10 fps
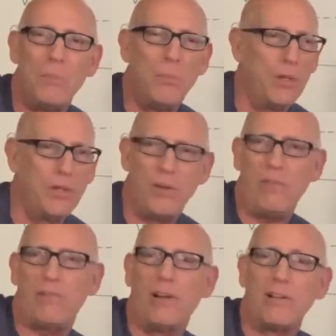But they're
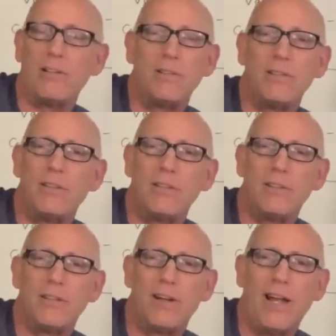different,
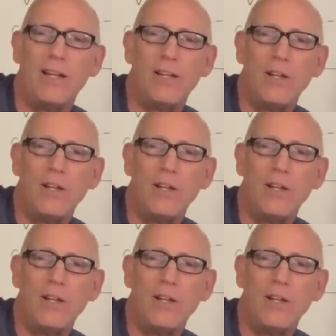right?